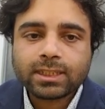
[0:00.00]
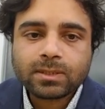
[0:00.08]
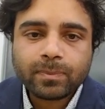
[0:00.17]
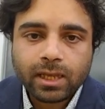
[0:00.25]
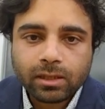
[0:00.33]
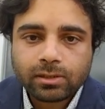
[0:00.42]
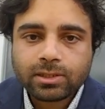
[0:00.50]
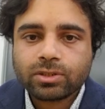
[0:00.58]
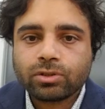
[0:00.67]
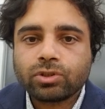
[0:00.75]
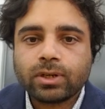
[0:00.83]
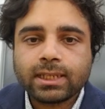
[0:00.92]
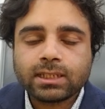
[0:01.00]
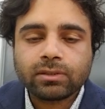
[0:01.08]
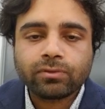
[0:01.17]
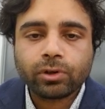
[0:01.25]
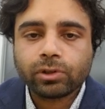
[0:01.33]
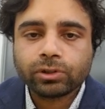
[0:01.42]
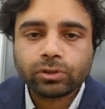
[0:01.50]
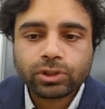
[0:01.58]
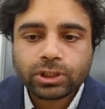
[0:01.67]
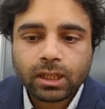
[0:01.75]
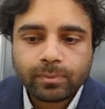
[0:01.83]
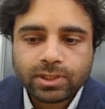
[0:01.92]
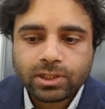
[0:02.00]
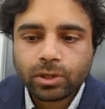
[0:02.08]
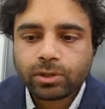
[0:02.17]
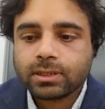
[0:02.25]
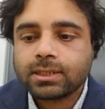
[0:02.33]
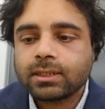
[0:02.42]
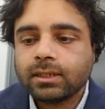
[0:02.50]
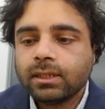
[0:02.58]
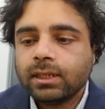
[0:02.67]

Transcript: spells or transient focal neurological episodes,